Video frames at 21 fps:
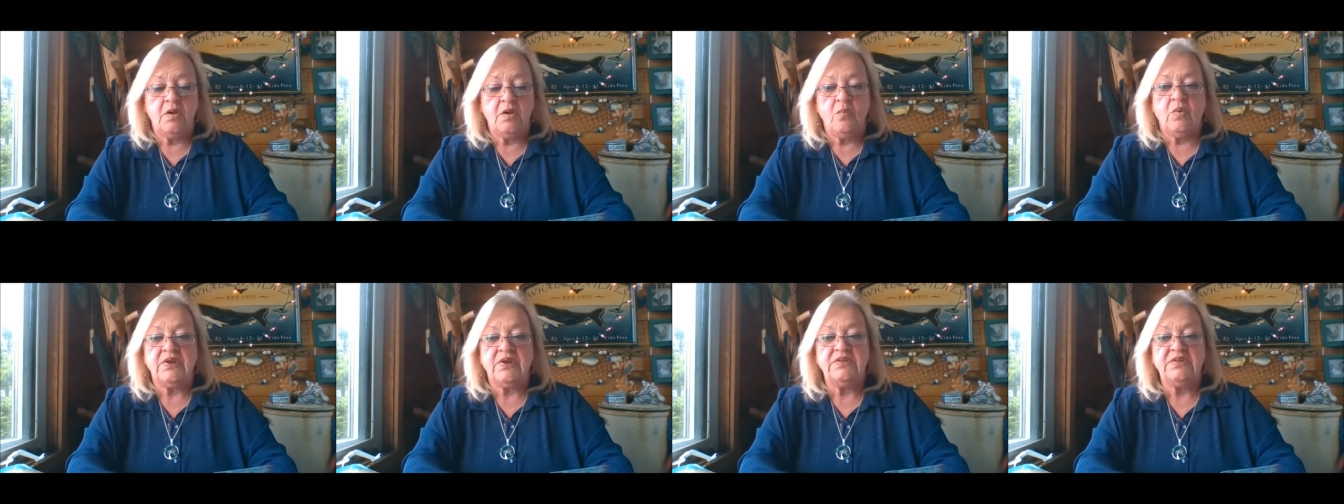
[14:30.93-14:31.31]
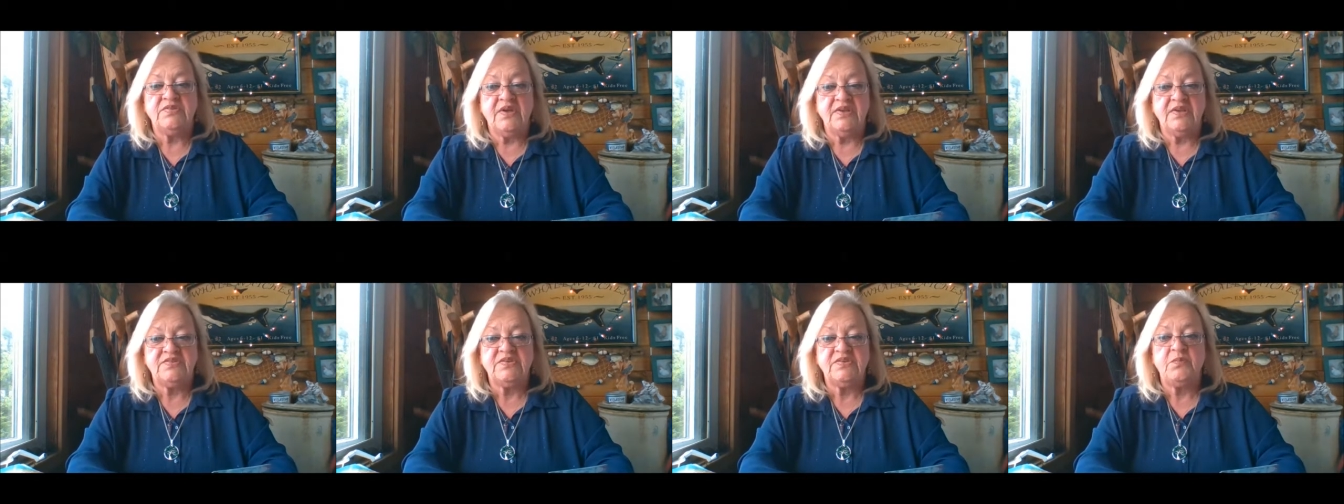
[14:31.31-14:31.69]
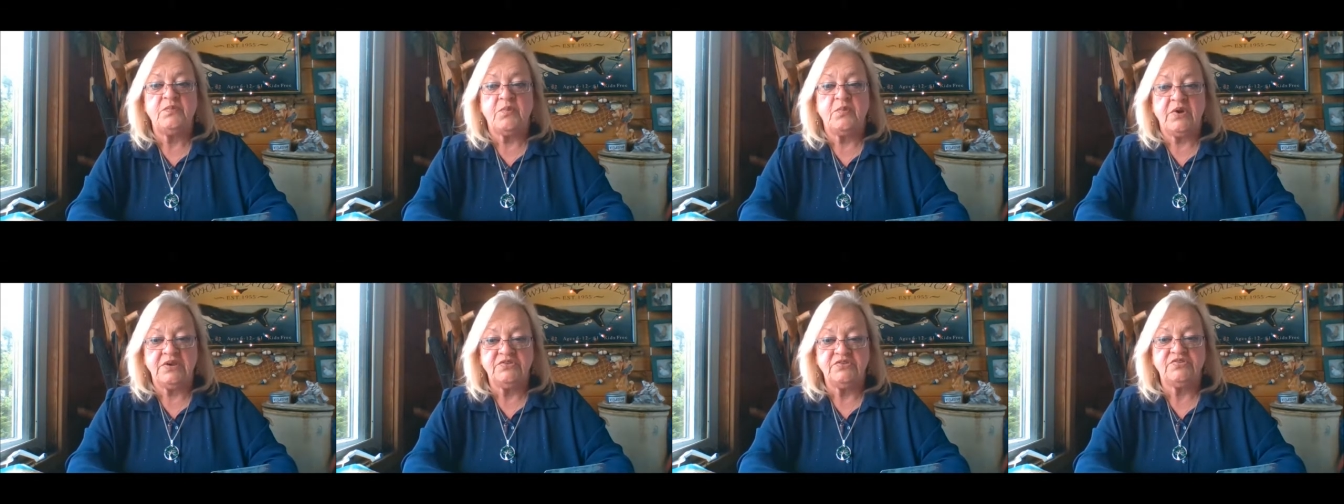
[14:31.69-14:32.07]
What it does, it
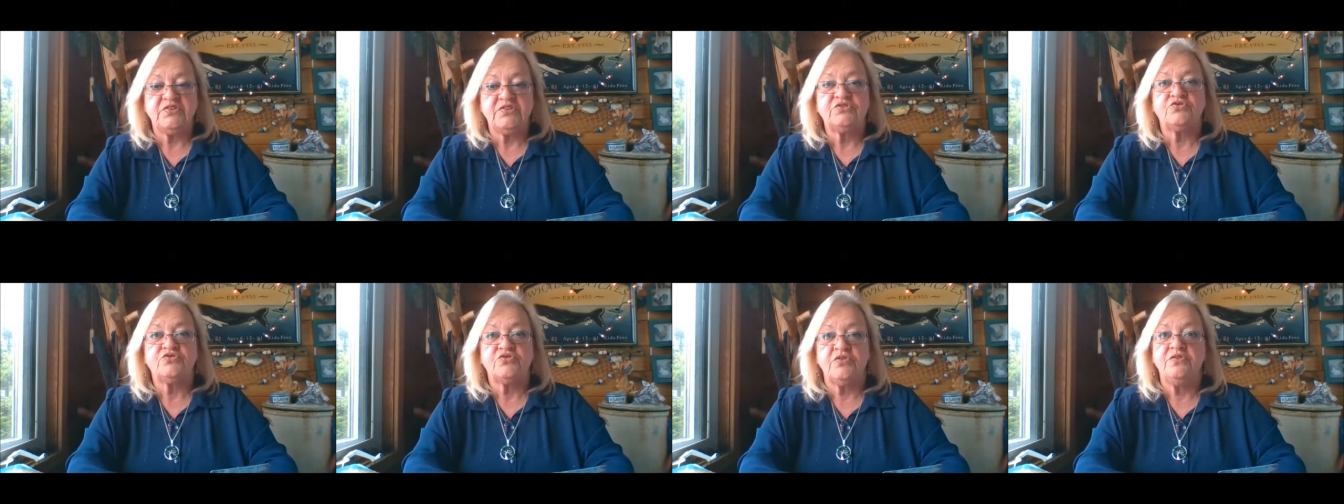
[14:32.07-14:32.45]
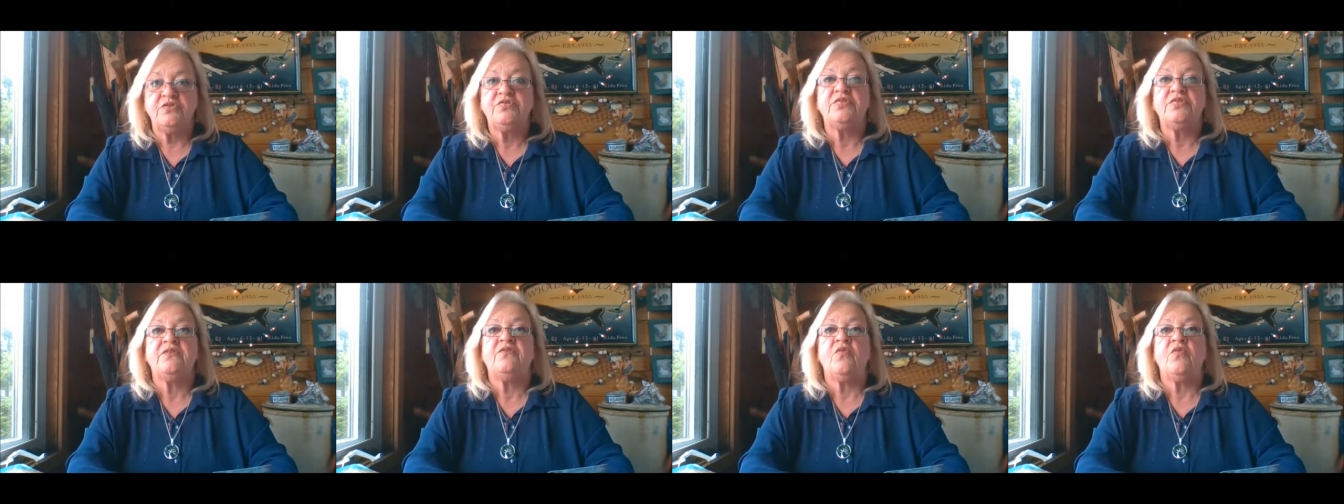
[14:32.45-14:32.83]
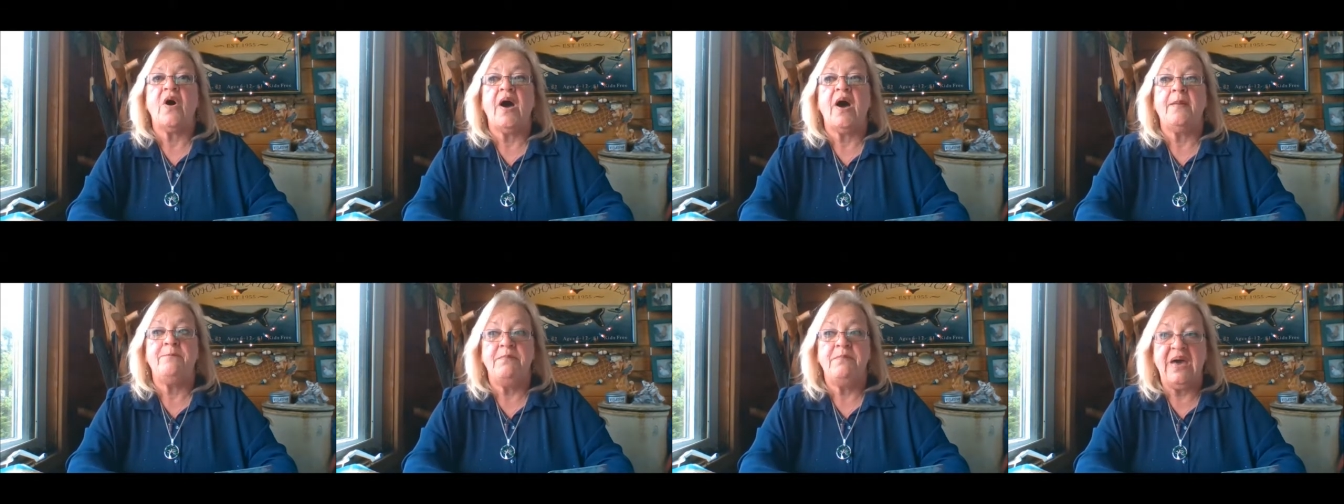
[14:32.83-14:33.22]
brings the truth of
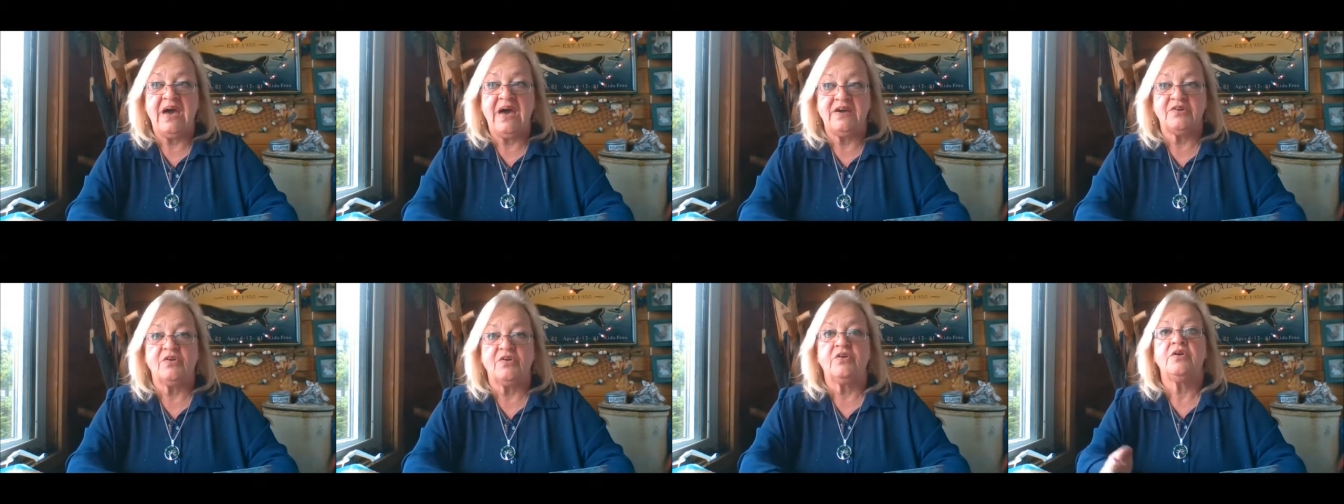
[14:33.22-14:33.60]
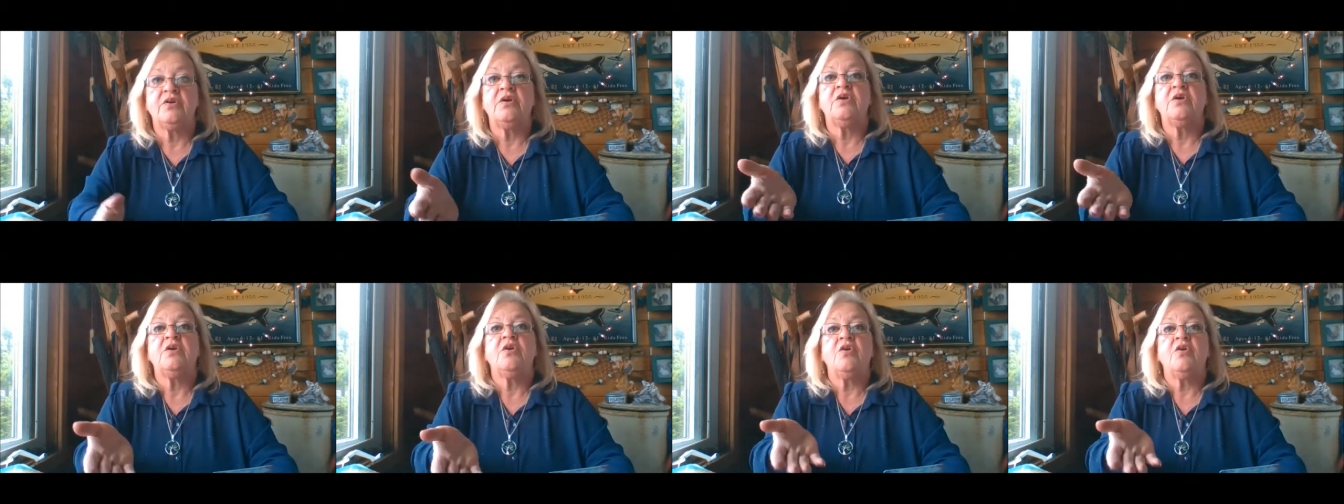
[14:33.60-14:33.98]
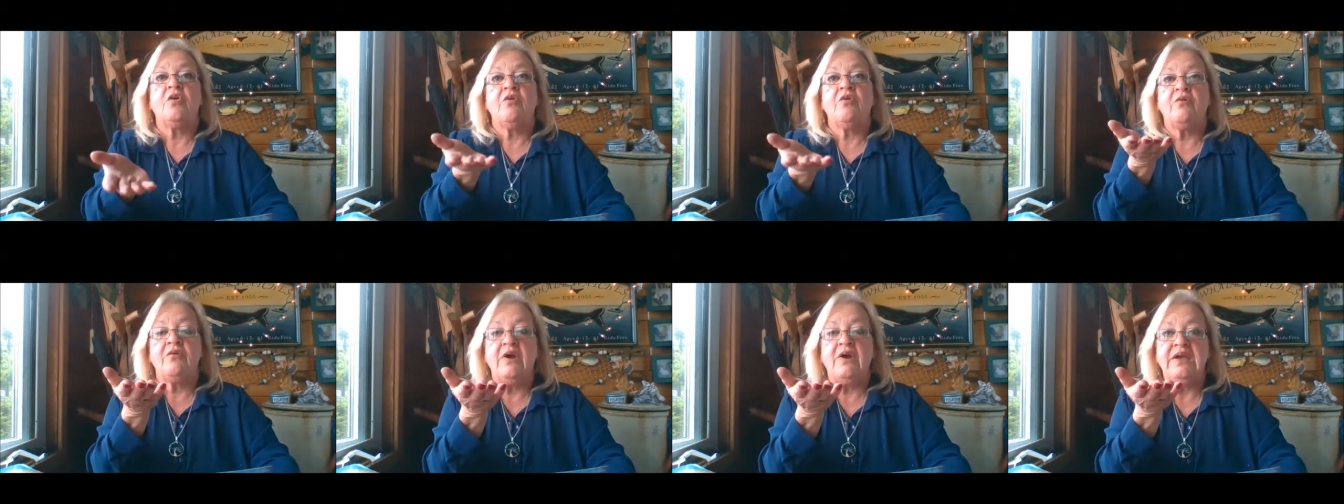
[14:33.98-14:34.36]
a matter
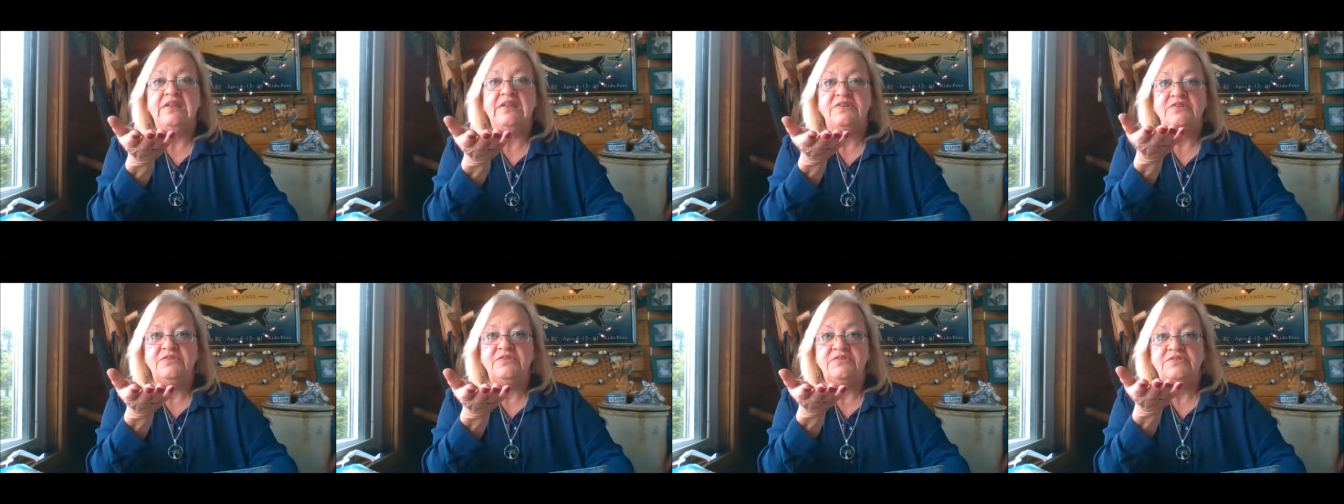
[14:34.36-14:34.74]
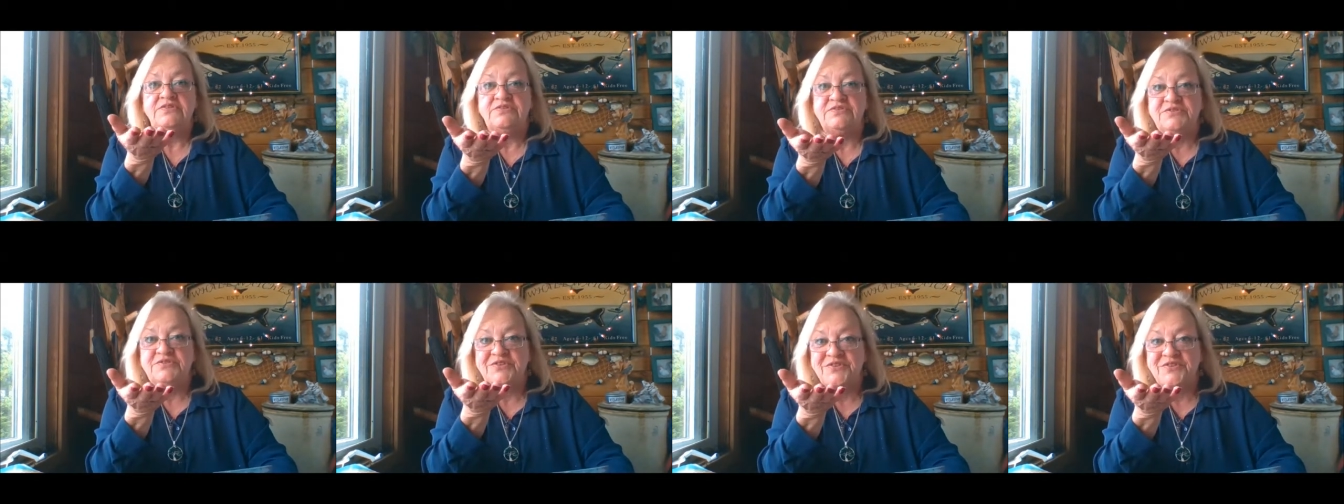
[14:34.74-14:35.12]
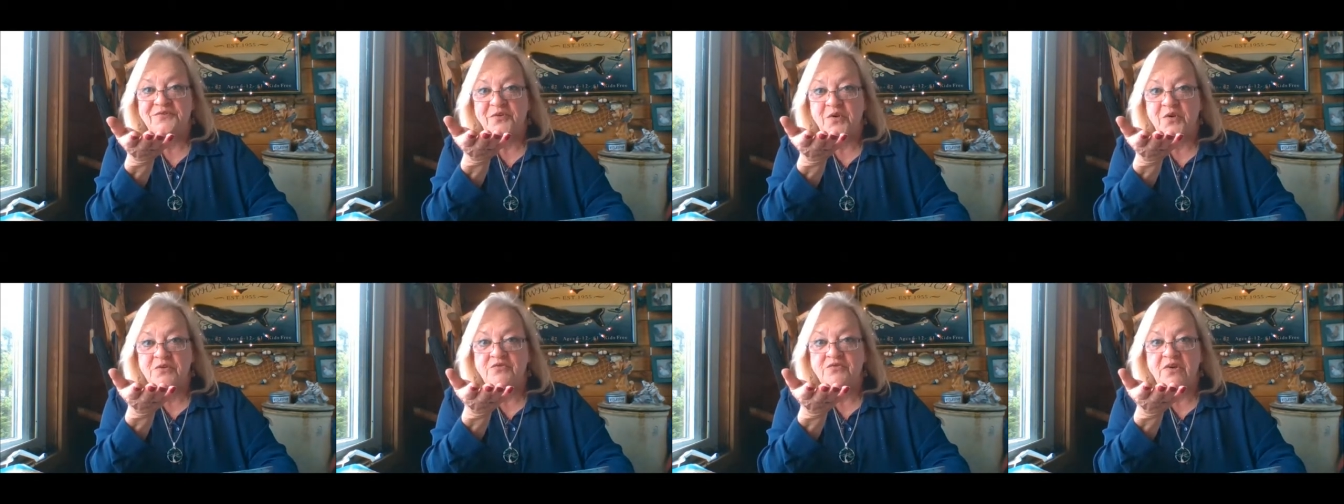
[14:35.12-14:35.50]
right to the
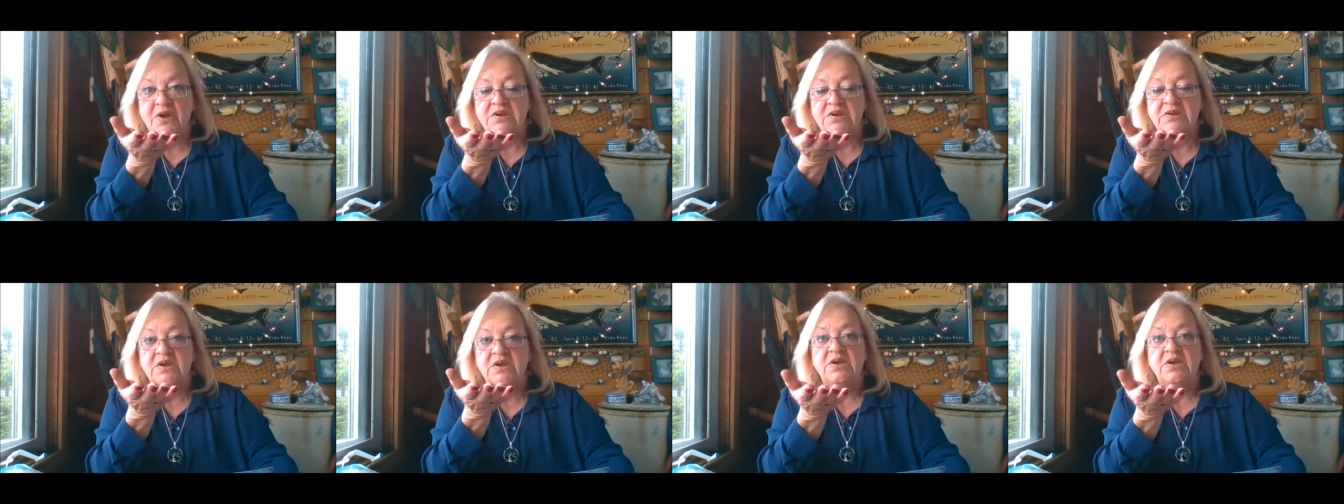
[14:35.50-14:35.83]
forefront.